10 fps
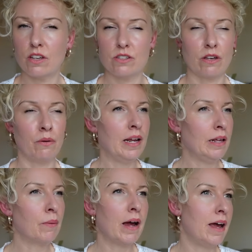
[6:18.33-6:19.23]
so
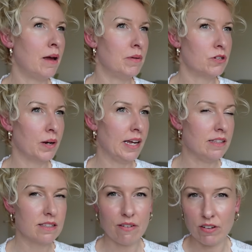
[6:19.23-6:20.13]
anywhere between
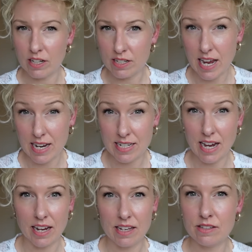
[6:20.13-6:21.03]
seven and 10
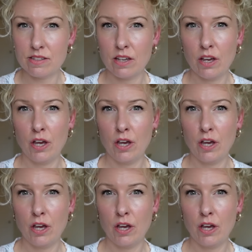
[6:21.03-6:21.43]
days